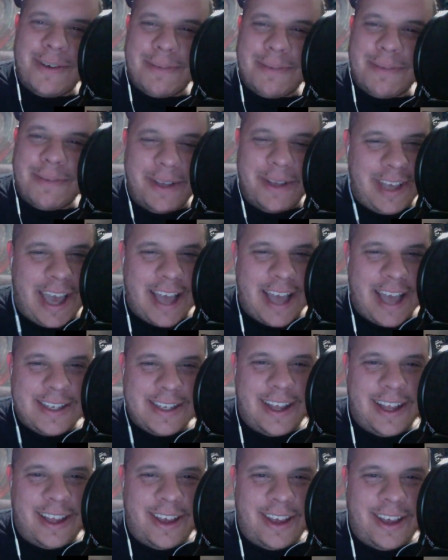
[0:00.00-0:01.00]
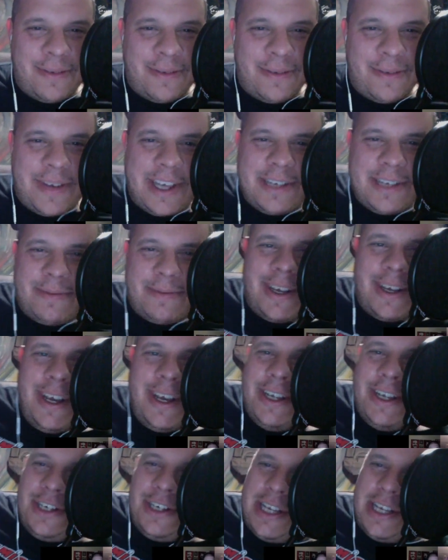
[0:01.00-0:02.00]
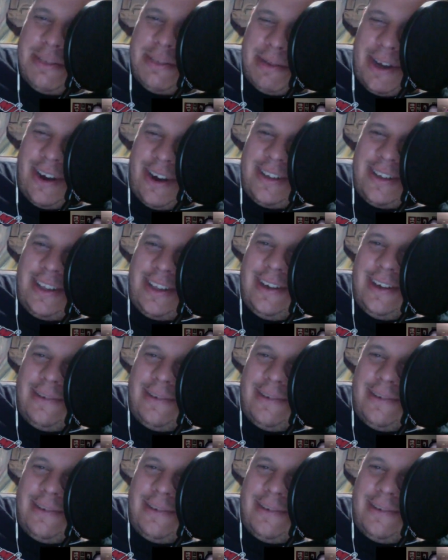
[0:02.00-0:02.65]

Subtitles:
Bill Castanelli on Facebook, James McCarthy on